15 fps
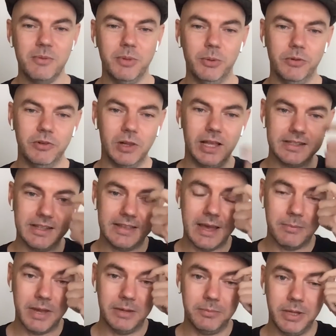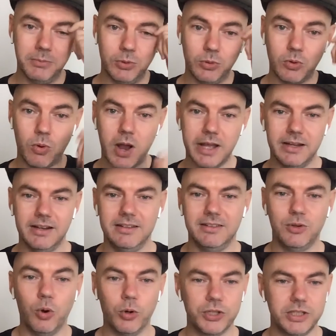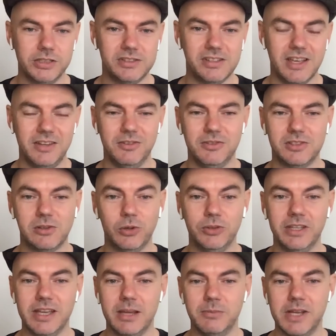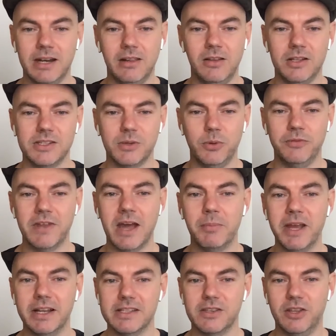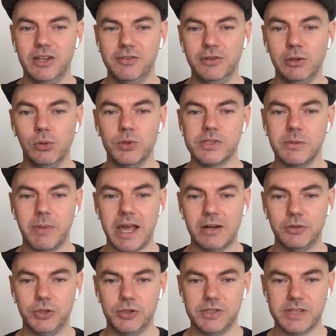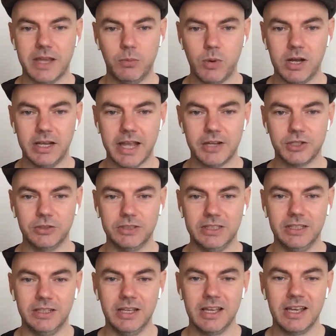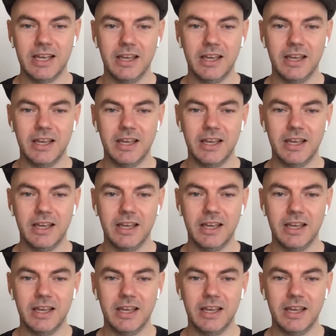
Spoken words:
But we realized that made people quite cautious and slowed the game down a lot. So we've now made it so that if you lose a battle, you just take 1 casualty.